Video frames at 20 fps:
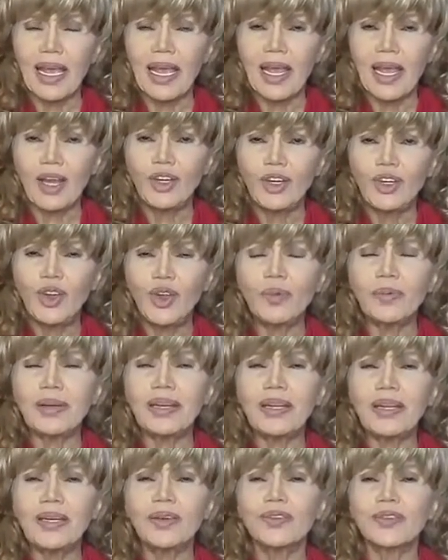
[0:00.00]

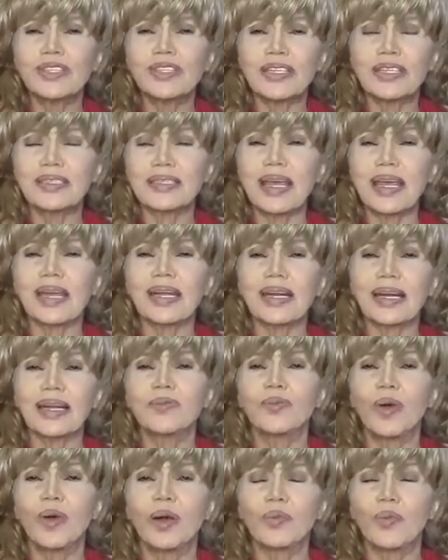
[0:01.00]
Nobody knows exactly what